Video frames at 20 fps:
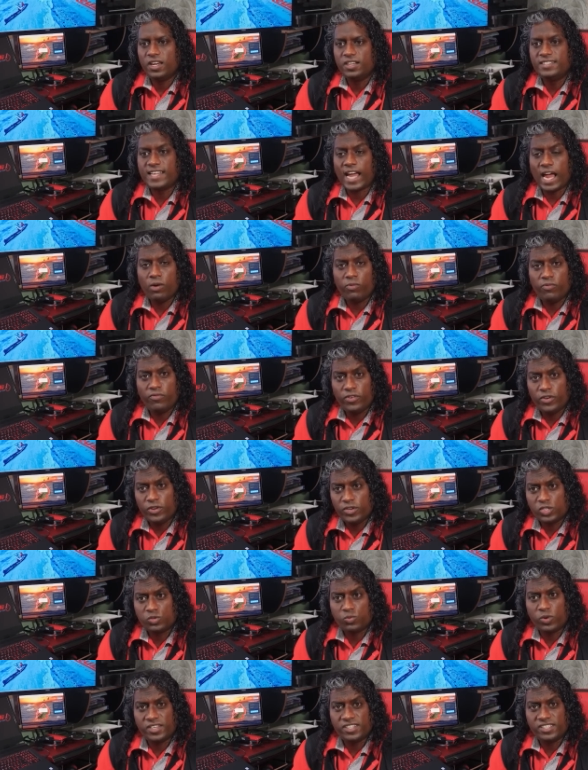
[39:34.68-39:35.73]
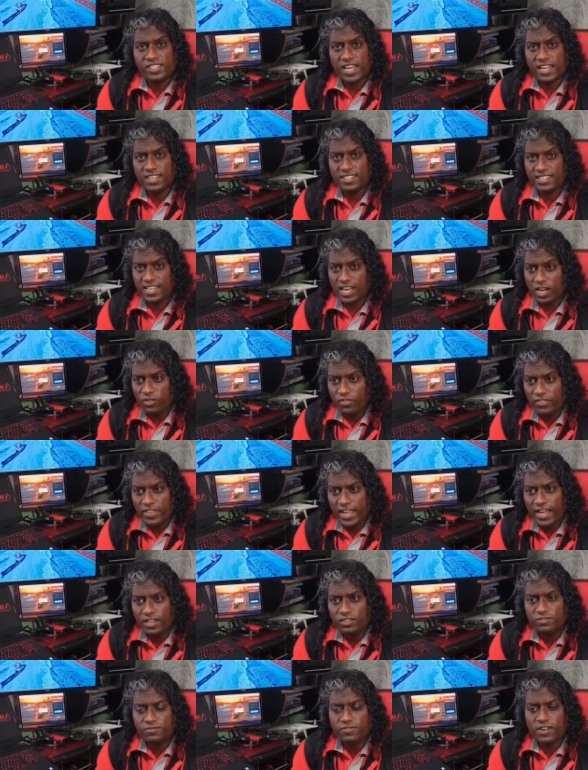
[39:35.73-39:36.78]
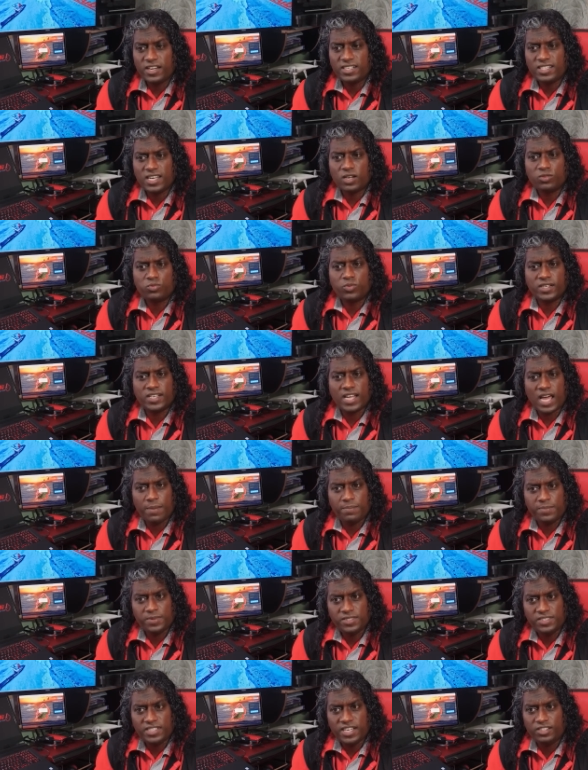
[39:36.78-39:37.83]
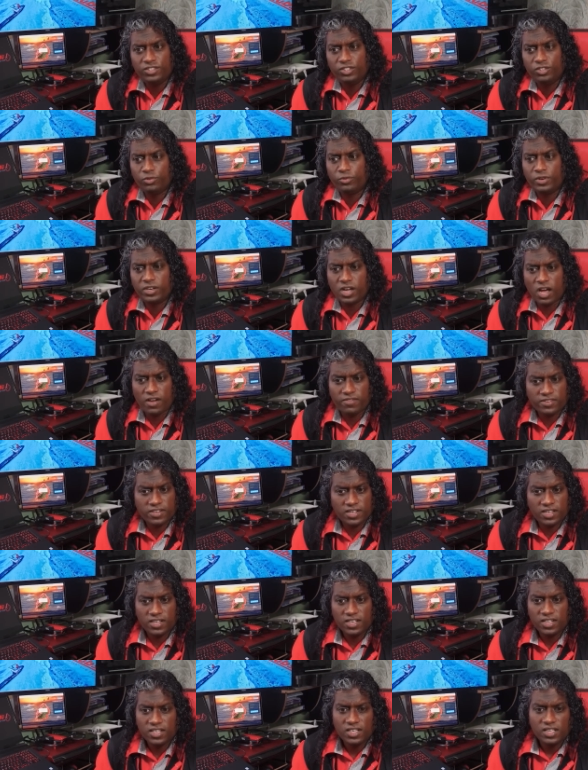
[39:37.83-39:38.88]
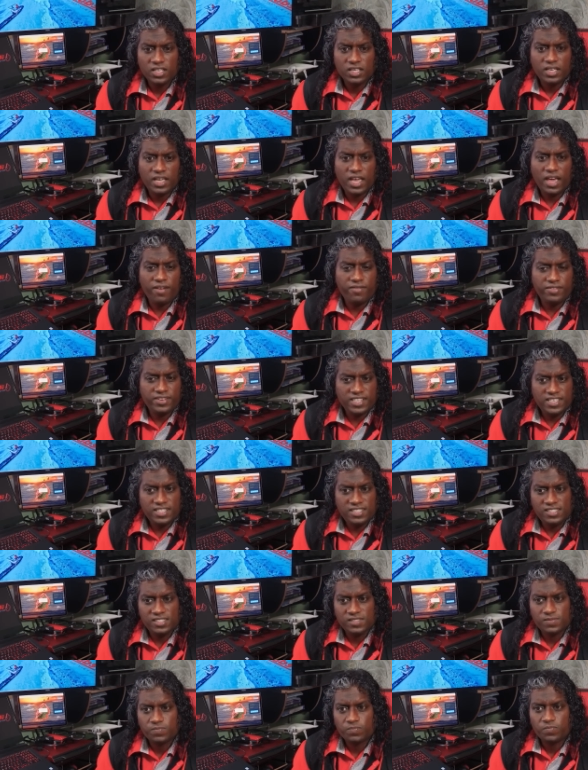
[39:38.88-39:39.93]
Divers were sent down there to find out what happened and to recover evidence.